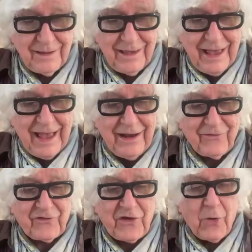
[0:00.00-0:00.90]

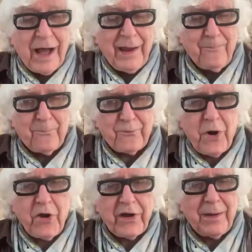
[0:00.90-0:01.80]
And so I
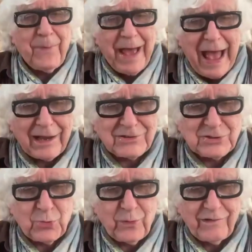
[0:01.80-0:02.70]
brought it back
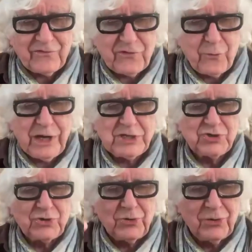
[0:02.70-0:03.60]
to its
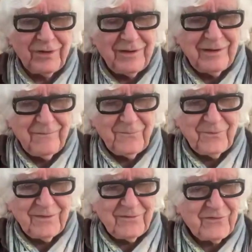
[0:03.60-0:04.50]
original
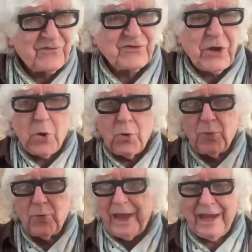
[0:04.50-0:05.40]

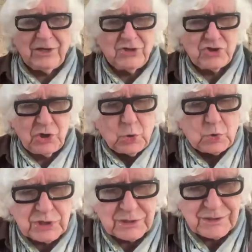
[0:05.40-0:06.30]
Stone Age
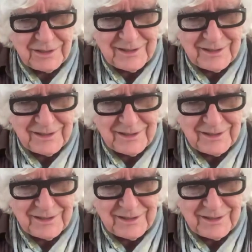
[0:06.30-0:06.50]
use,